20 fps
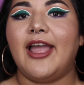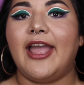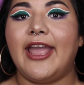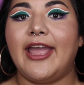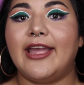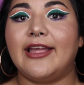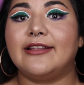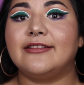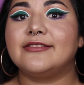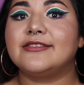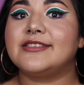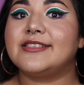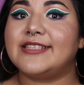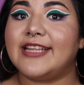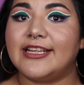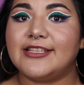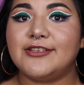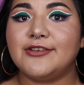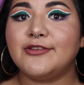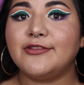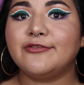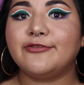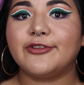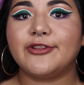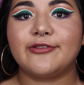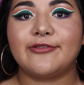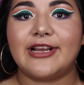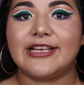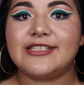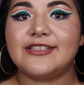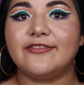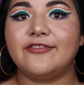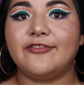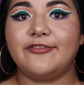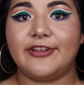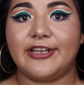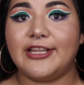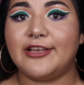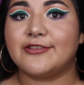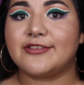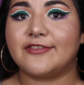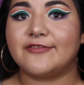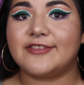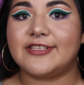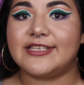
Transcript: and stay tuned for the rest of the videos of